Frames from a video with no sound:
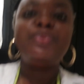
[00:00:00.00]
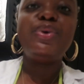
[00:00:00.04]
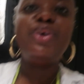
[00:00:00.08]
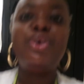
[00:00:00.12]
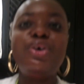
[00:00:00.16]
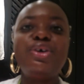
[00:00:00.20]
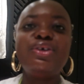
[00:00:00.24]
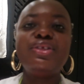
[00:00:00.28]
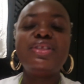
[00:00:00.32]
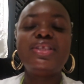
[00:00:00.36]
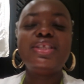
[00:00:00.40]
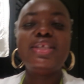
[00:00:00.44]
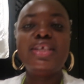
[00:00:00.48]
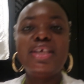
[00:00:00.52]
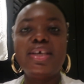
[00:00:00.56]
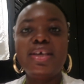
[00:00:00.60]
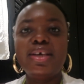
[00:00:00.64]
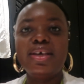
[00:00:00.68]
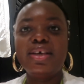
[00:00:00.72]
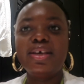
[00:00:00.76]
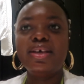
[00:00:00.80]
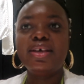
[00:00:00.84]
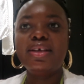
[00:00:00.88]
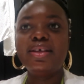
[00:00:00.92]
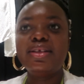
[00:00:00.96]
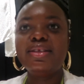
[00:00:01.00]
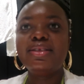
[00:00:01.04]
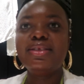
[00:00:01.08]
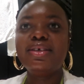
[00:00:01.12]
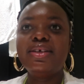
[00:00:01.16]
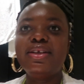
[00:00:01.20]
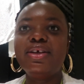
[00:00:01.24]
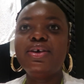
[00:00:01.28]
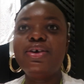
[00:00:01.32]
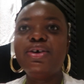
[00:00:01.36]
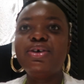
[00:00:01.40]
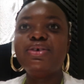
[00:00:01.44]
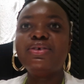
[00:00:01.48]
we got to to
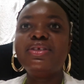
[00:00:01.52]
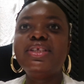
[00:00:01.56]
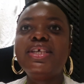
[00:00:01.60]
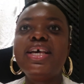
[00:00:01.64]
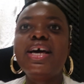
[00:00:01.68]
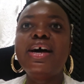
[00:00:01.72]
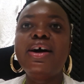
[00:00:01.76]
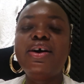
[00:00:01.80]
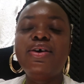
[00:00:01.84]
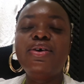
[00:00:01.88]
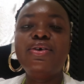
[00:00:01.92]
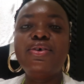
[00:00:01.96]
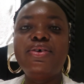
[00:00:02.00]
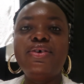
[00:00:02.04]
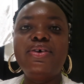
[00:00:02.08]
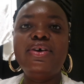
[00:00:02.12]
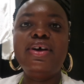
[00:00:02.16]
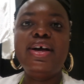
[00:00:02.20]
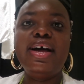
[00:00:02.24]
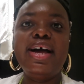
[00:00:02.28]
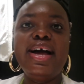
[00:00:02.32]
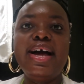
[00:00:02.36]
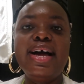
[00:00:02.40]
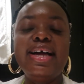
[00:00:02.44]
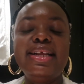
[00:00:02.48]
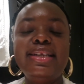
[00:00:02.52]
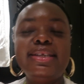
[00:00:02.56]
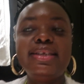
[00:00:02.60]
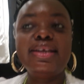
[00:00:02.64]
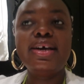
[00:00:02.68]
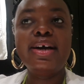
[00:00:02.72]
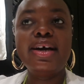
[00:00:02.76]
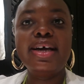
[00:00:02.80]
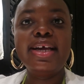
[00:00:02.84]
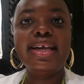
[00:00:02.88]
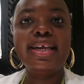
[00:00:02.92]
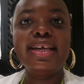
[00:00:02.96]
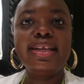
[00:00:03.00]
the hotel at
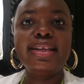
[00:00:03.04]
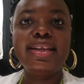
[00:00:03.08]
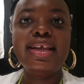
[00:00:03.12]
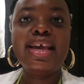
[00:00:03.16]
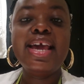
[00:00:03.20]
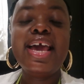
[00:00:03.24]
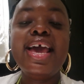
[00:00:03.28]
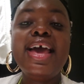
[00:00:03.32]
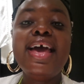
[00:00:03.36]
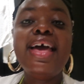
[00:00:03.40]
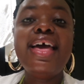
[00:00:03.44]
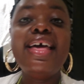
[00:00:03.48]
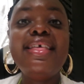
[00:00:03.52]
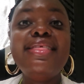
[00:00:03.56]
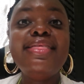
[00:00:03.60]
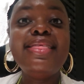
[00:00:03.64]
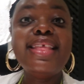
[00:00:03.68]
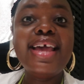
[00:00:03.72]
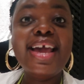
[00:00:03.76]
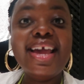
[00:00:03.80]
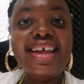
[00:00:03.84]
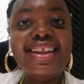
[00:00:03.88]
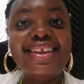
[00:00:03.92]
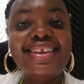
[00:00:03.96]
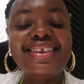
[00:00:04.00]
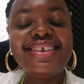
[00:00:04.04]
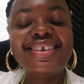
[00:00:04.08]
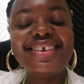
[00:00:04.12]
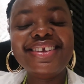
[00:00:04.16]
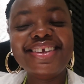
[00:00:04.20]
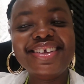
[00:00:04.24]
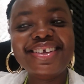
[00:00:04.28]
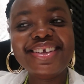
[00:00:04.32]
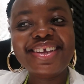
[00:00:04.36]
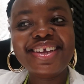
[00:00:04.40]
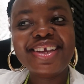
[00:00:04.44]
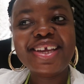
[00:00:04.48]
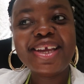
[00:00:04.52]
nine, and
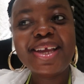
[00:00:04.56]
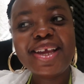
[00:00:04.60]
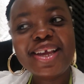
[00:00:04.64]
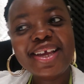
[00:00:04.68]
then